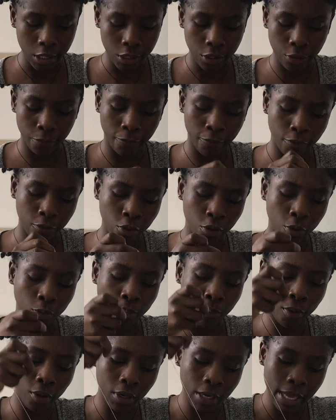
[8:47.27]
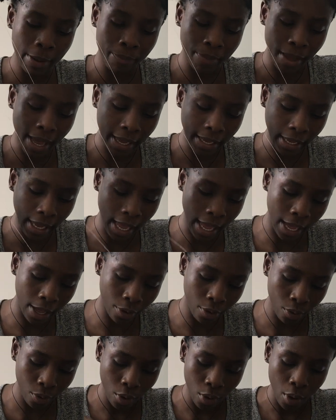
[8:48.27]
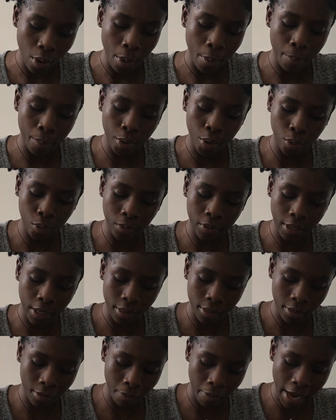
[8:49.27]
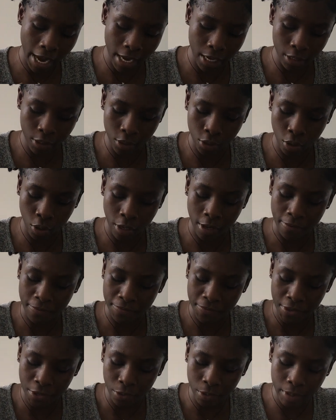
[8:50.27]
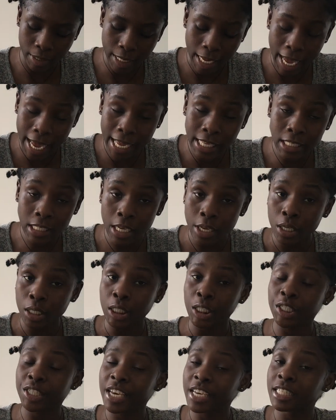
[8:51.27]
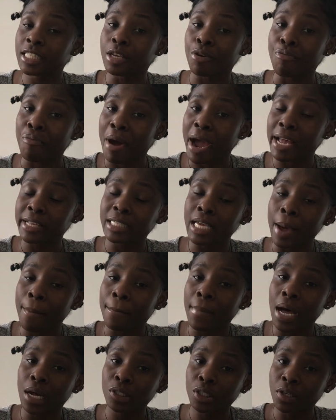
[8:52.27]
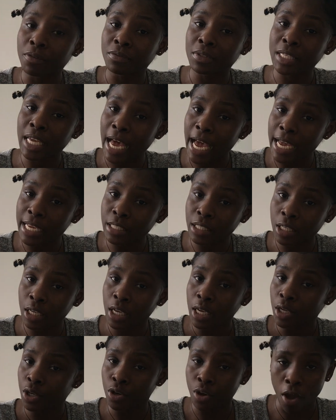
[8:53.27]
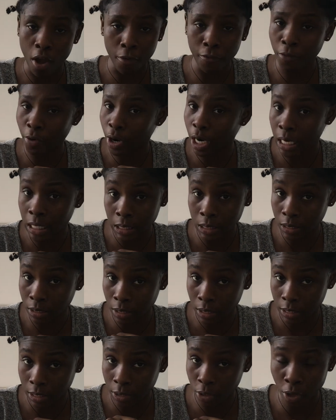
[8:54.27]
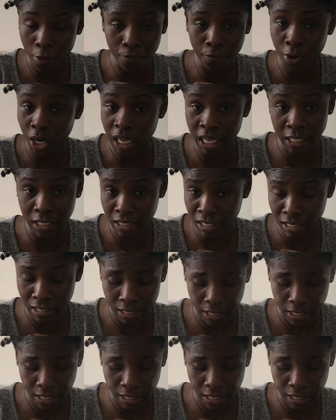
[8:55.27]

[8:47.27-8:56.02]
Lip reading: So you pull it back out, pull the thread so it feels tight, just the right amount of tight, not for it to tear.